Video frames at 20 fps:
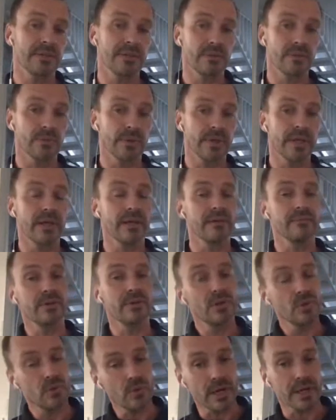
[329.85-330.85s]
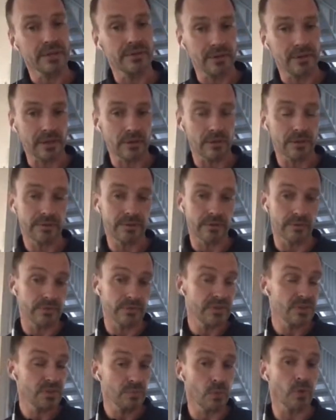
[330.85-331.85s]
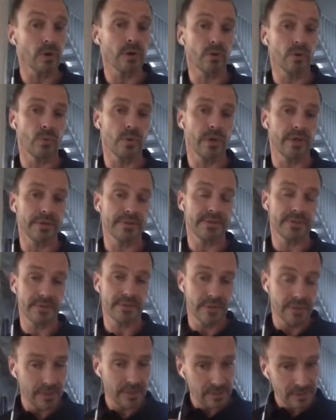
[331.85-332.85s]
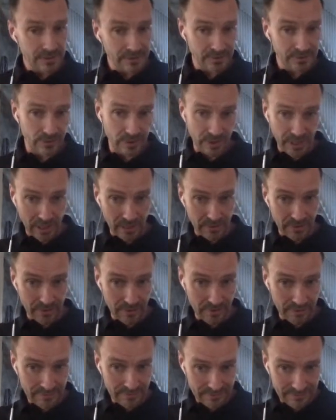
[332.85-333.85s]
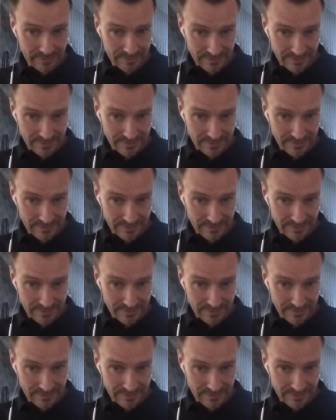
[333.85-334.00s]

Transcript: you would have quite a lot of smaller ones together,